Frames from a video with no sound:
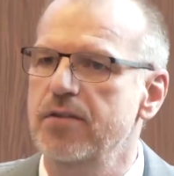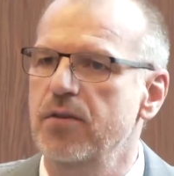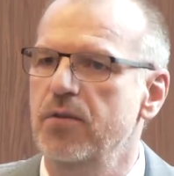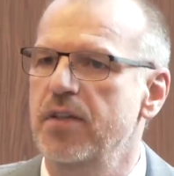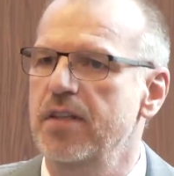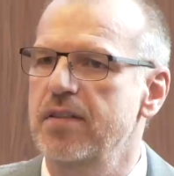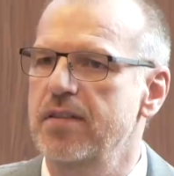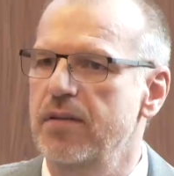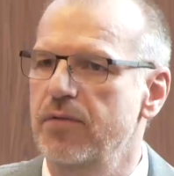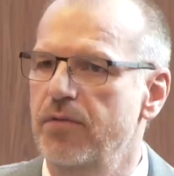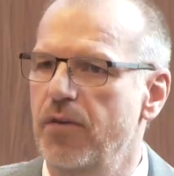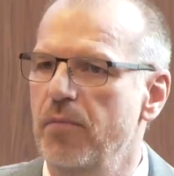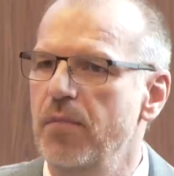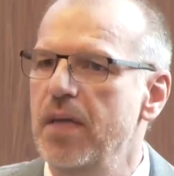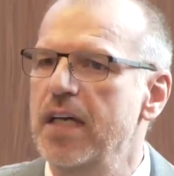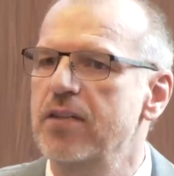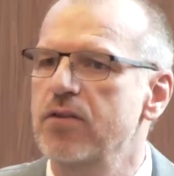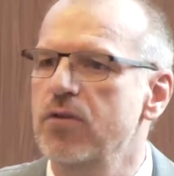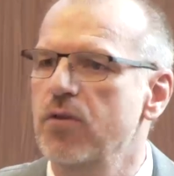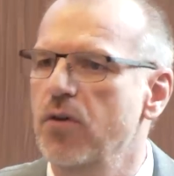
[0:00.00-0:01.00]
so this
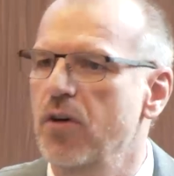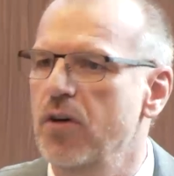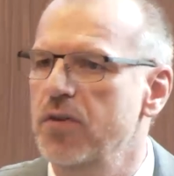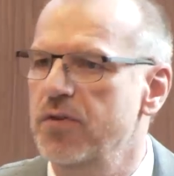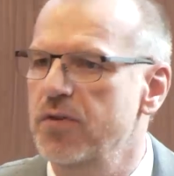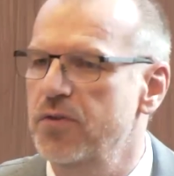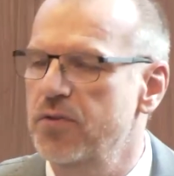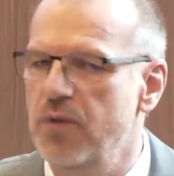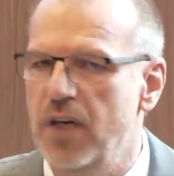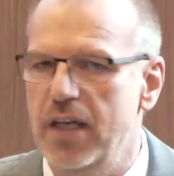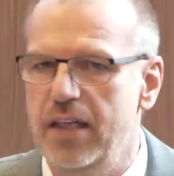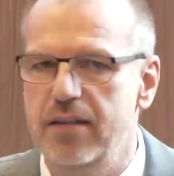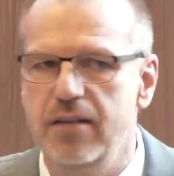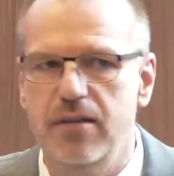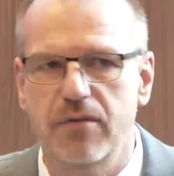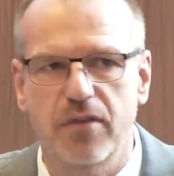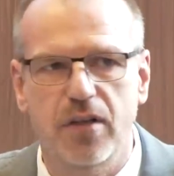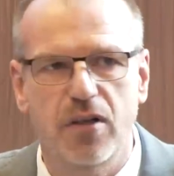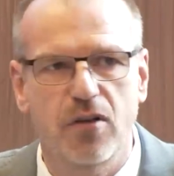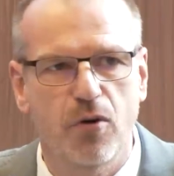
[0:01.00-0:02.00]
information cost is
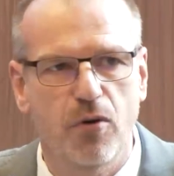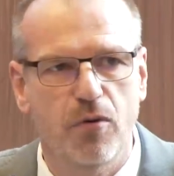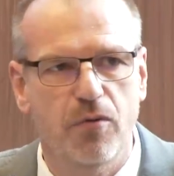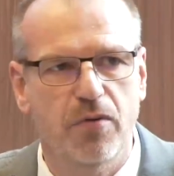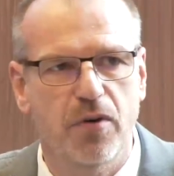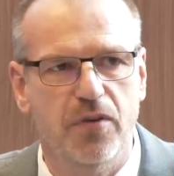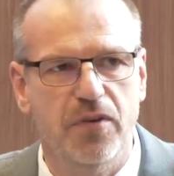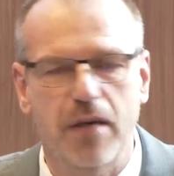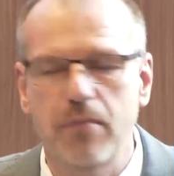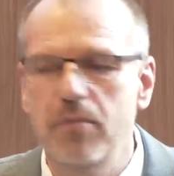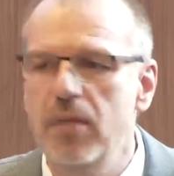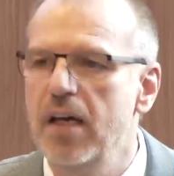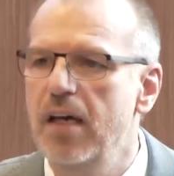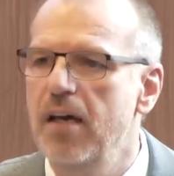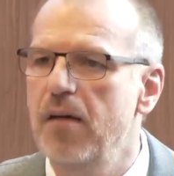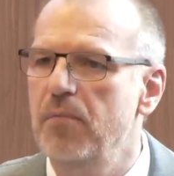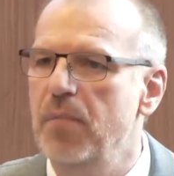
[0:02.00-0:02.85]
relatively low for them.